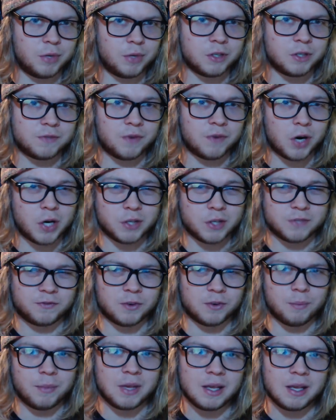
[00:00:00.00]
But as far as
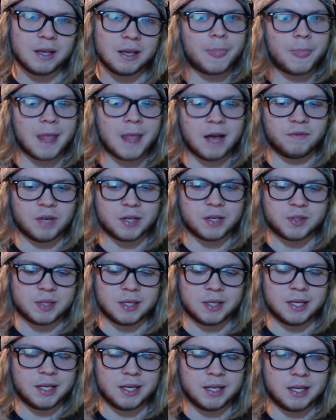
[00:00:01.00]
for me, I've not
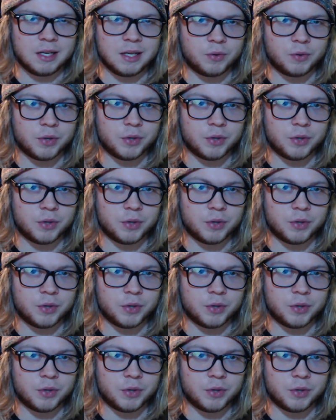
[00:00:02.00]
seen any